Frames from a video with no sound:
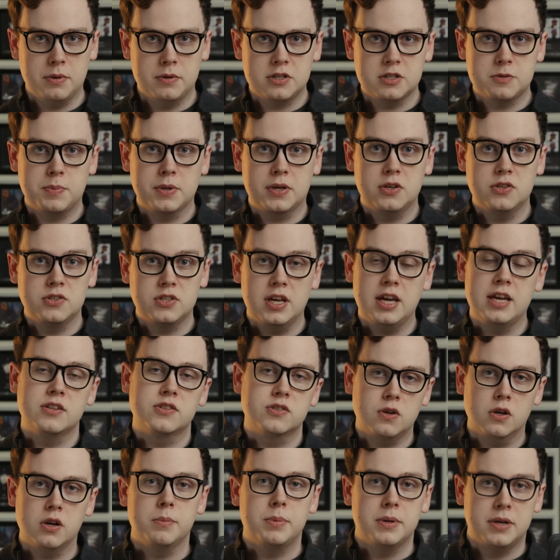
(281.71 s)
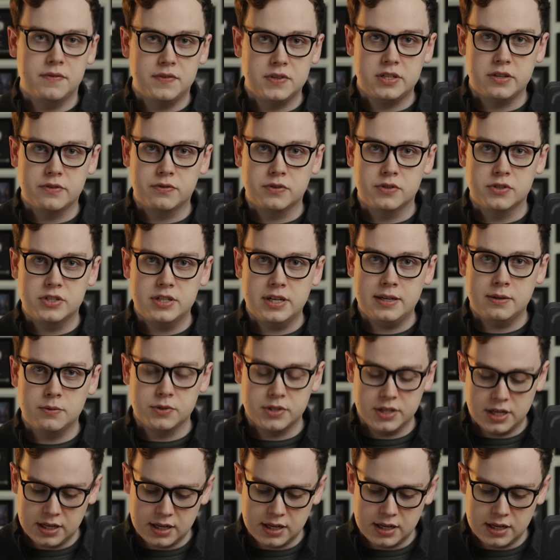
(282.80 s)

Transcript: but just because it's got a bit of a different sound.